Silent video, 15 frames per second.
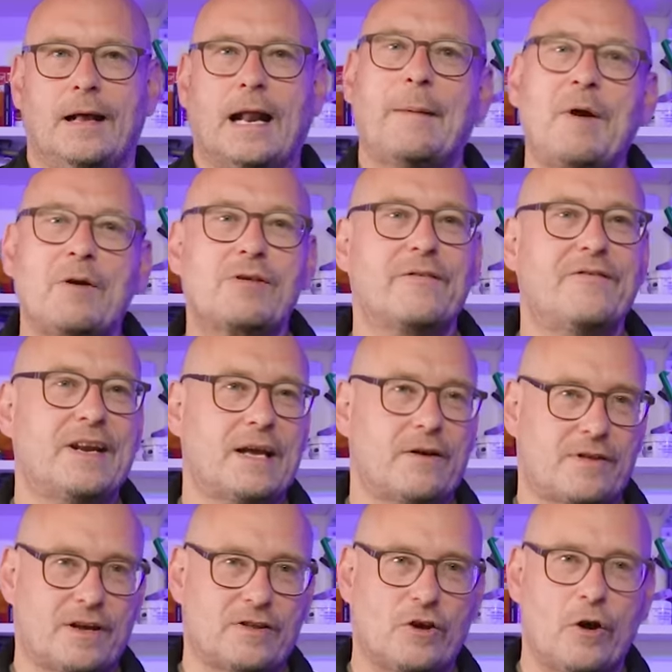And most of the
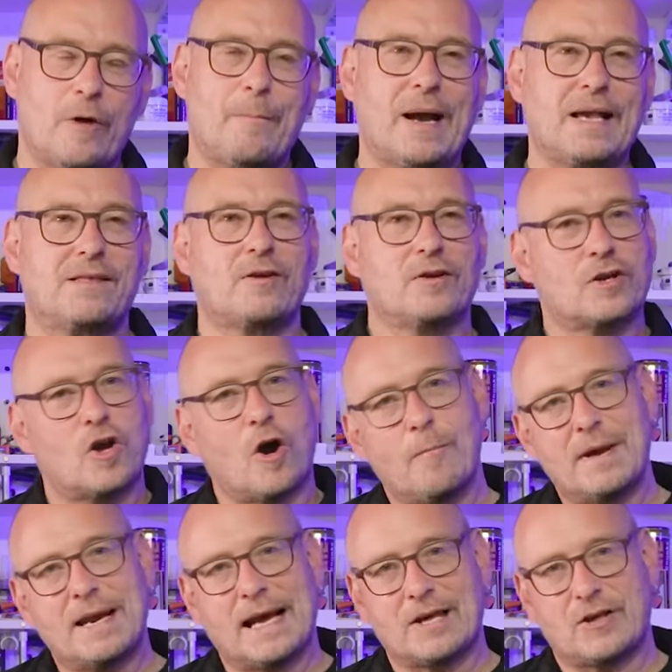videos I do are based on a
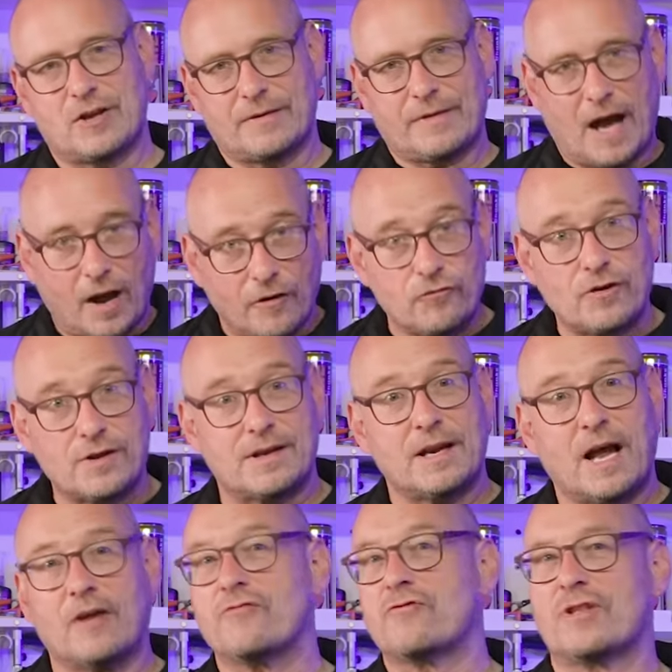combination of the hundreds and
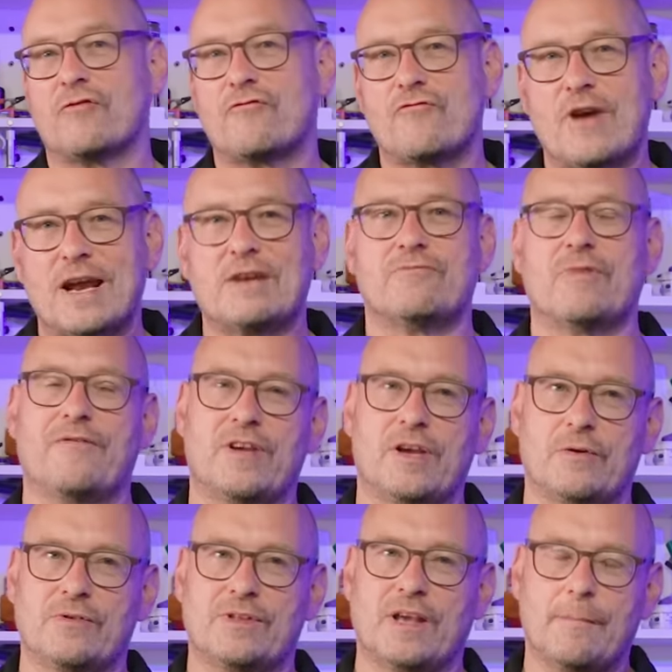hundreds of written
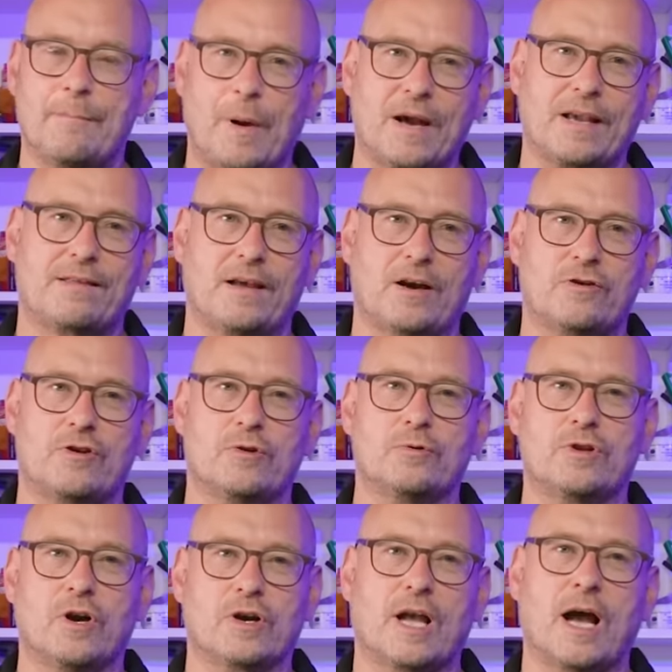reviews at
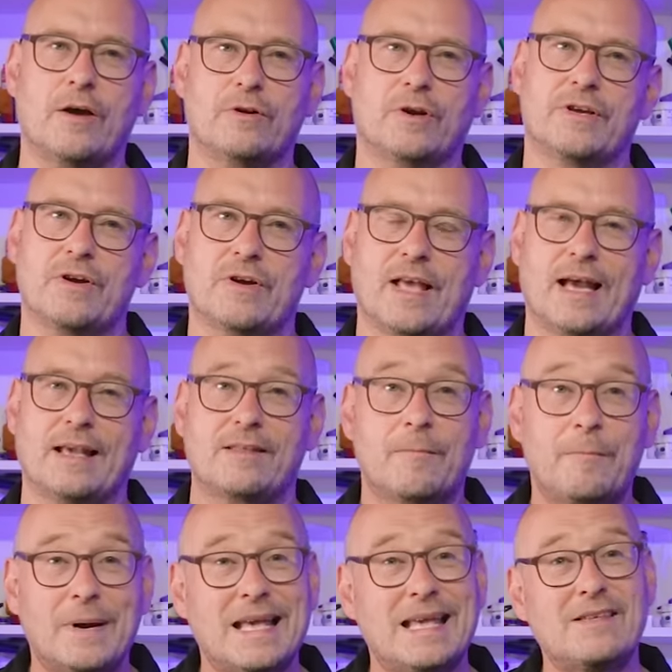bikesocial.co.uk, so
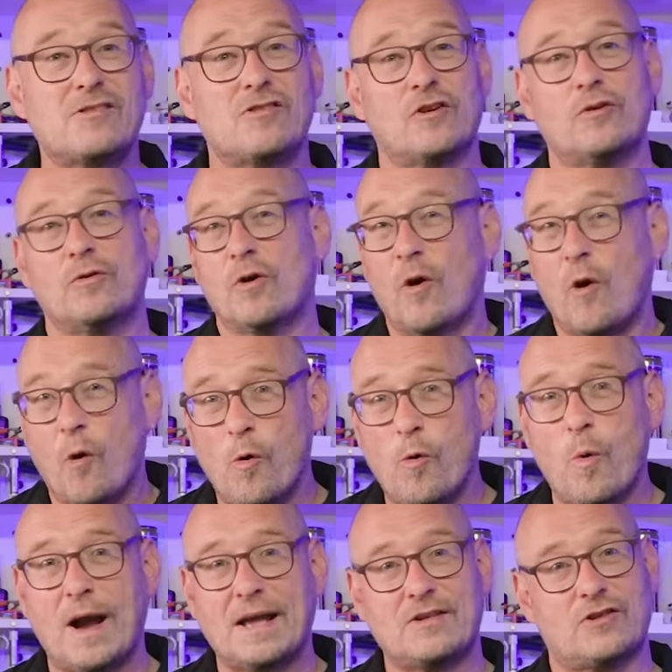please do
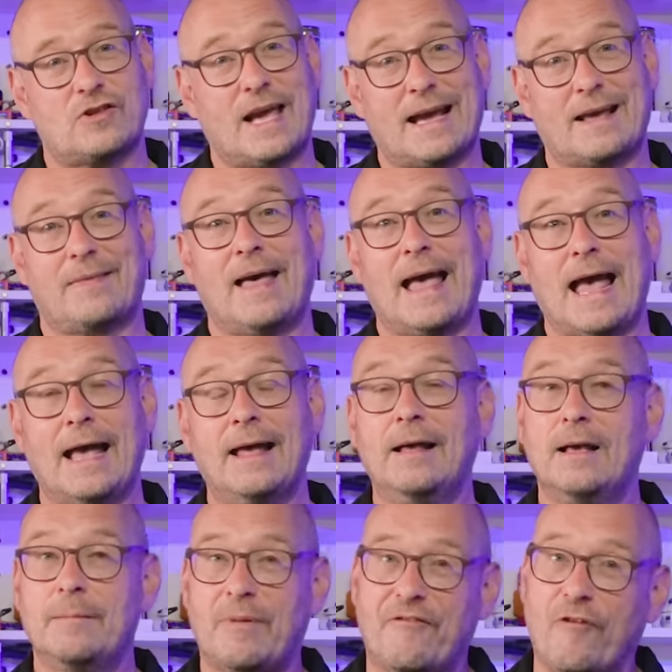always check there
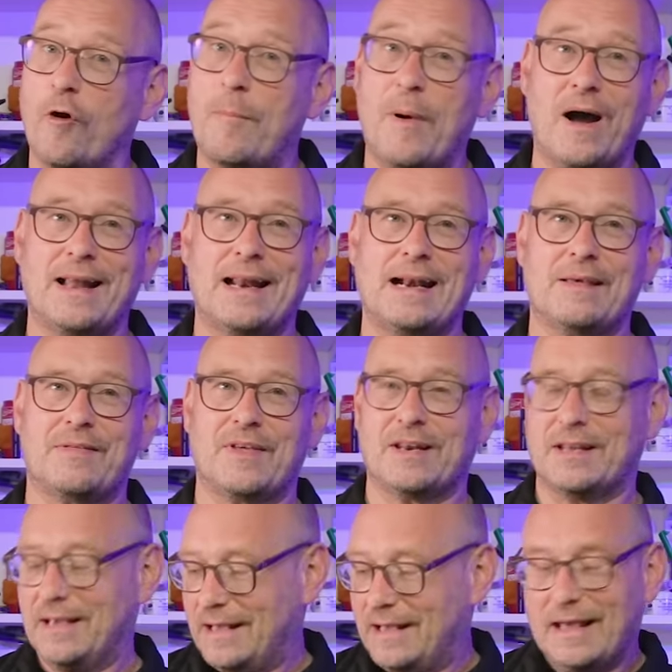before buying
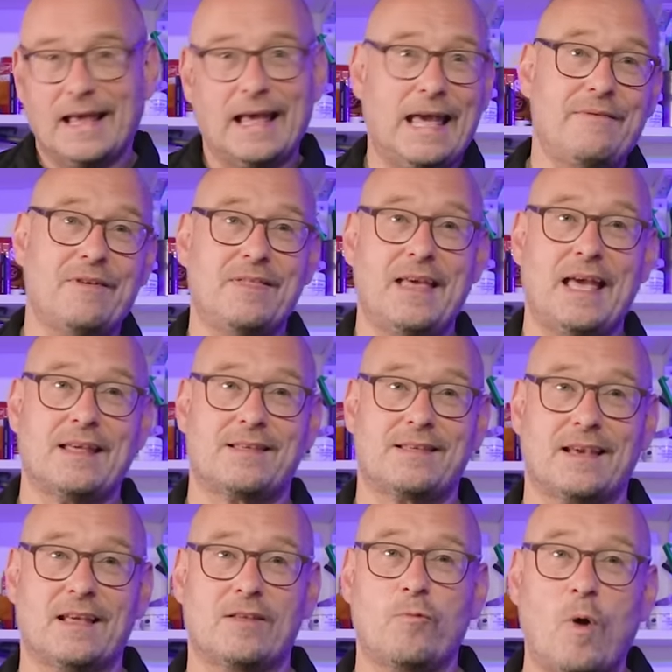anything. Even
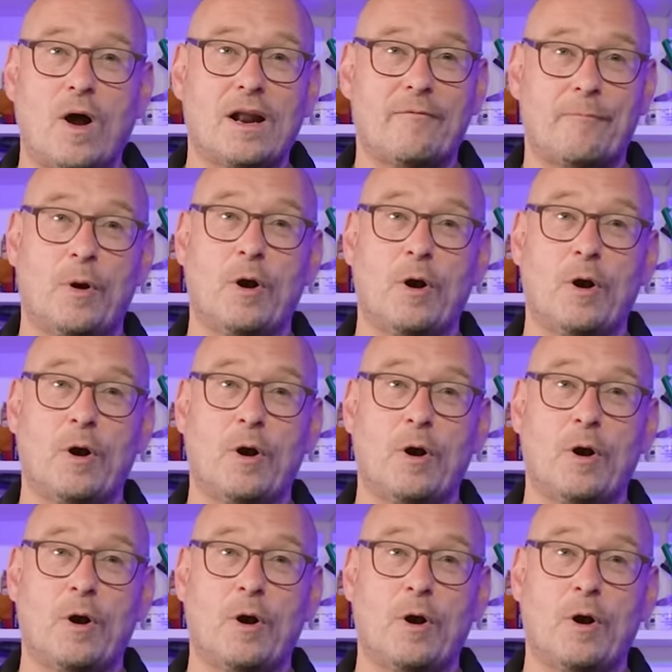this, as while I've